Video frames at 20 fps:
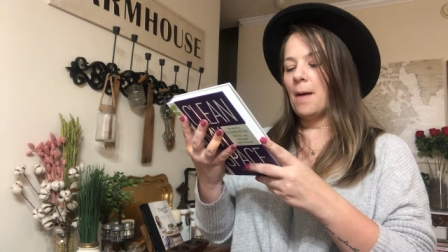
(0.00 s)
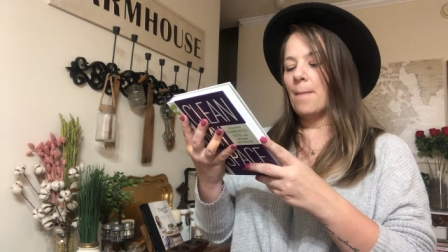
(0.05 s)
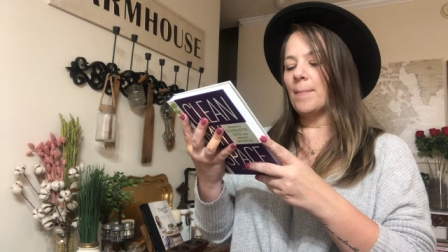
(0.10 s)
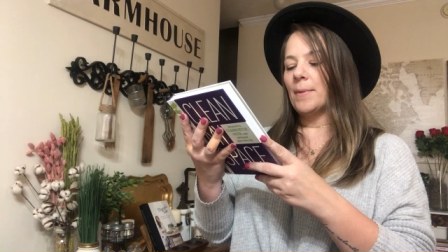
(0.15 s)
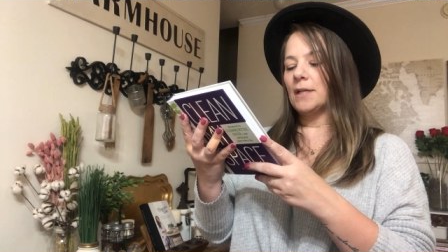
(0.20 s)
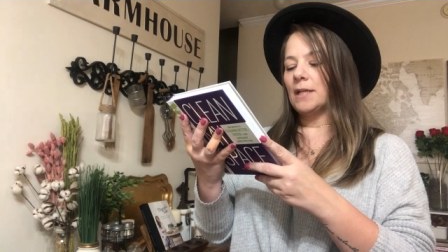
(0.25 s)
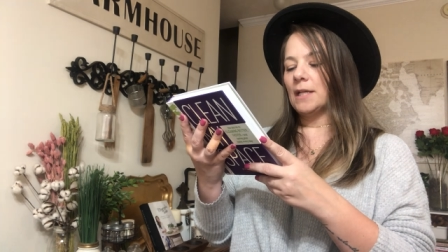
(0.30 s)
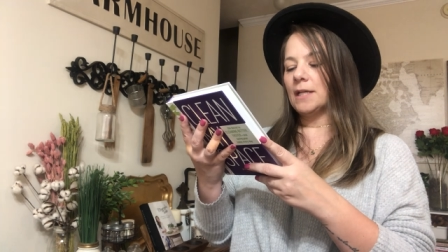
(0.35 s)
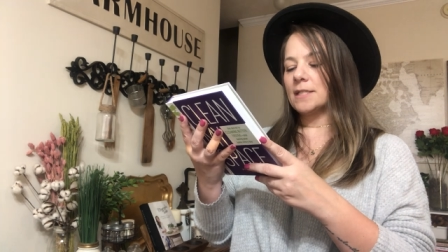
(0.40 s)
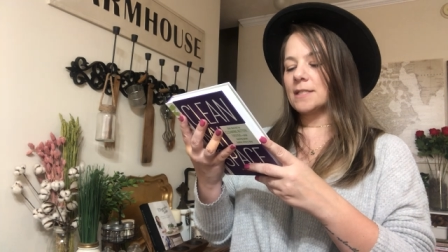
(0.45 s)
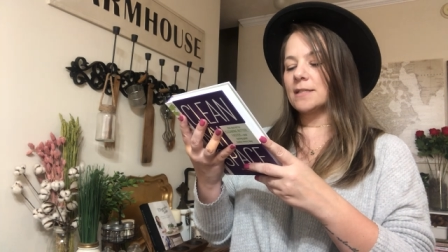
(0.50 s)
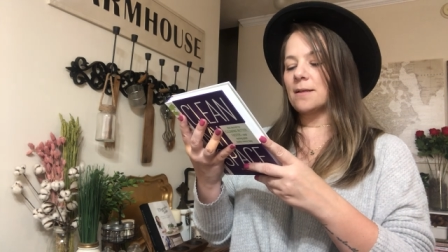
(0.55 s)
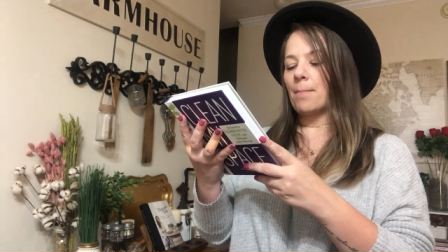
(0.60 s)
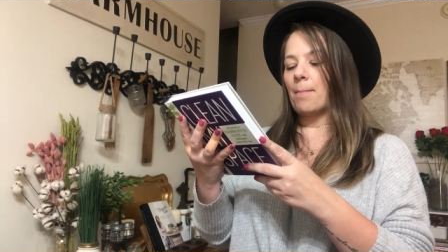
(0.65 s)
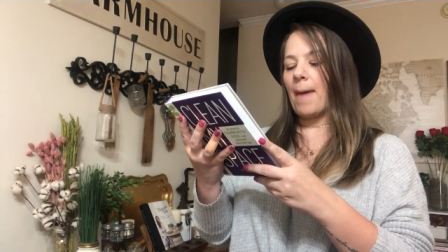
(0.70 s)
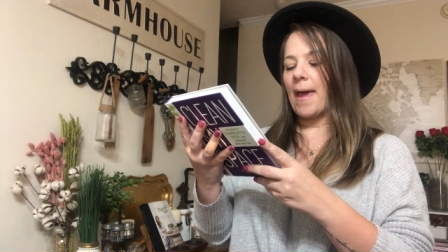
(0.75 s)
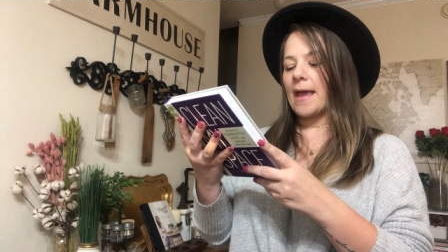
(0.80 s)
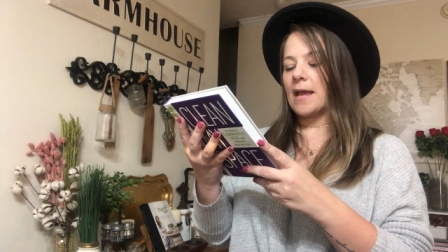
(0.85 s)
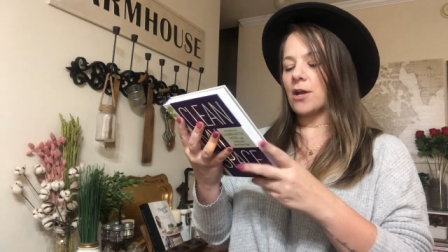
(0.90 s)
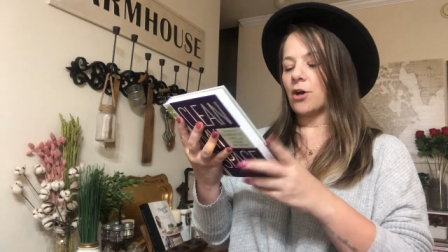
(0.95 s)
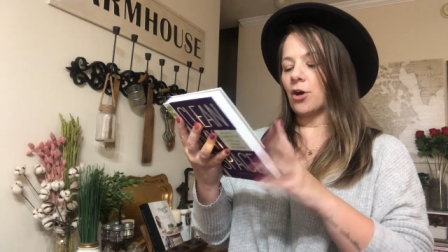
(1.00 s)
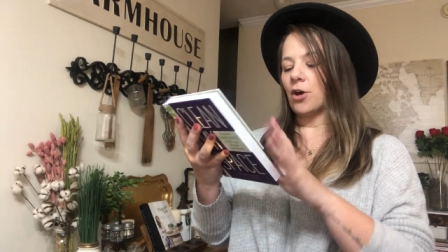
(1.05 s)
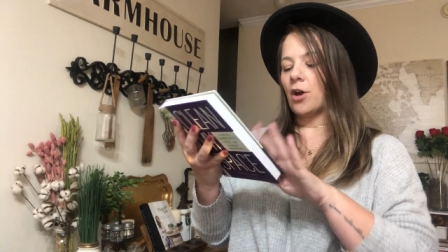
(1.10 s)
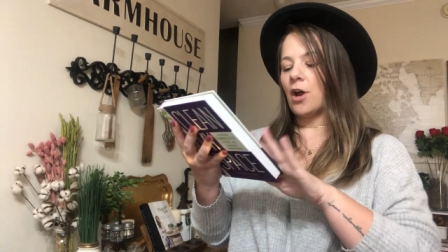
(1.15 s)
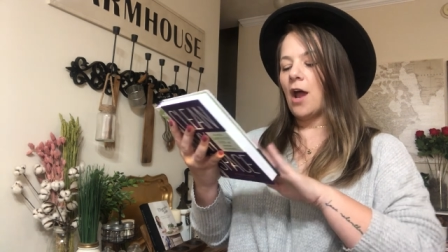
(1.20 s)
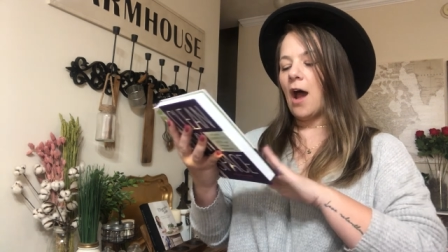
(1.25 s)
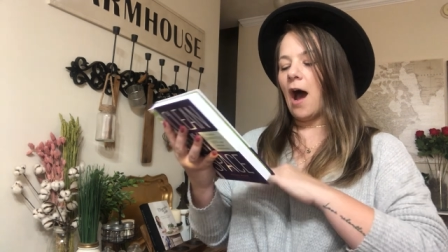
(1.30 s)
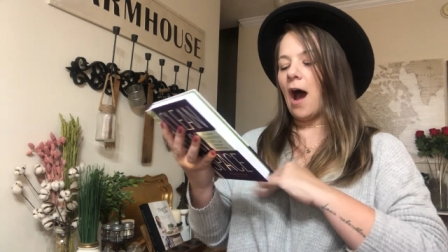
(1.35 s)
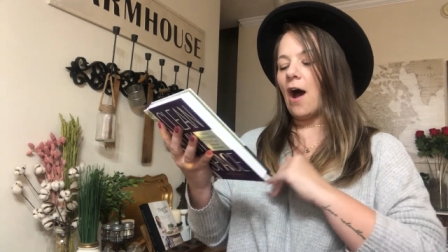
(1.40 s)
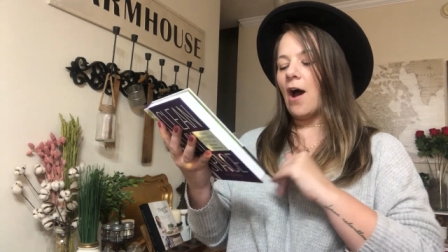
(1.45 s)
Melissa Maker.
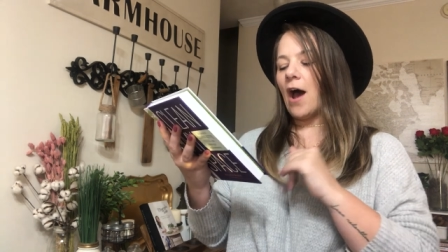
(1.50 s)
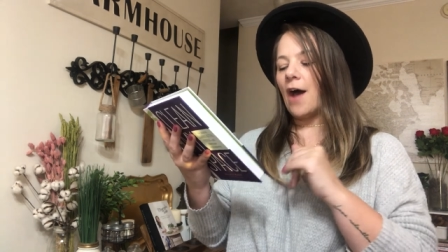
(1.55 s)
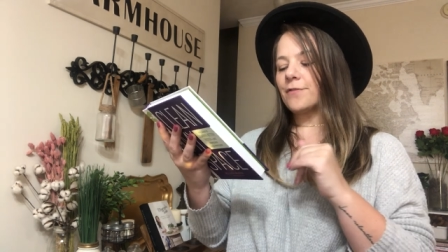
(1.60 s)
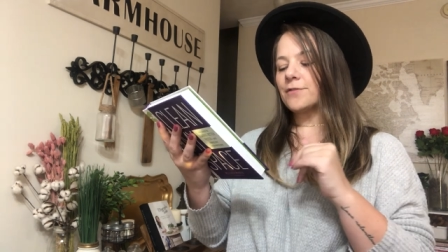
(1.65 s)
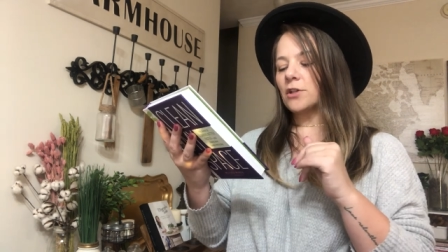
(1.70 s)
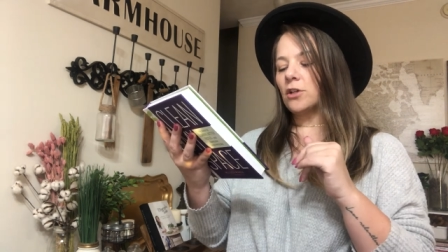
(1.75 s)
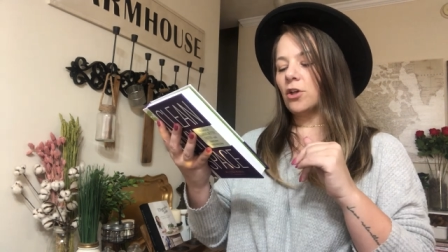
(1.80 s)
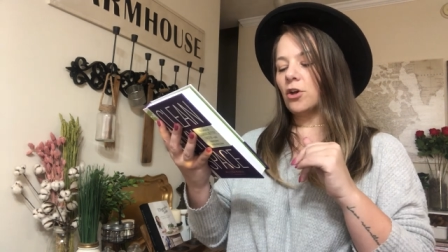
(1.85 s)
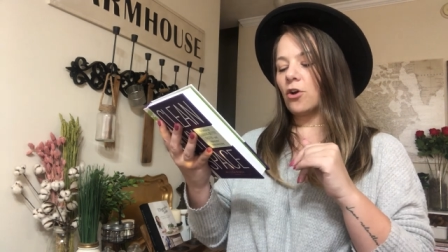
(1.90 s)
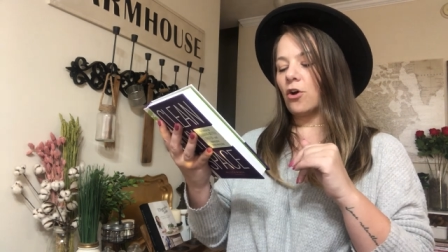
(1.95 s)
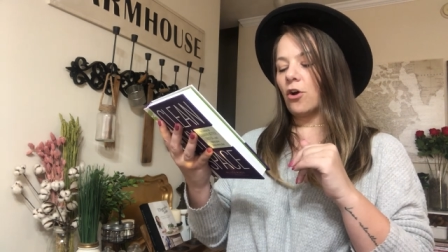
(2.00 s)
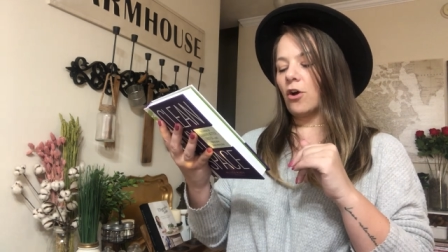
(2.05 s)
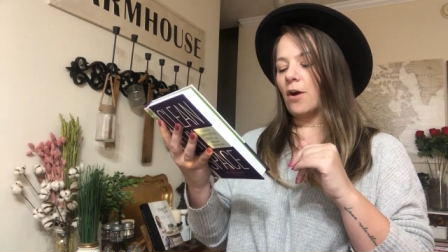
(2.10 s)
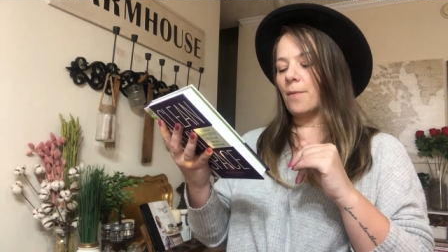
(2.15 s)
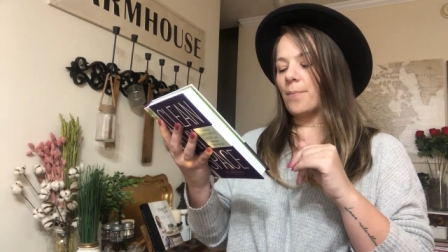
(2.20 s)
I'll have to look her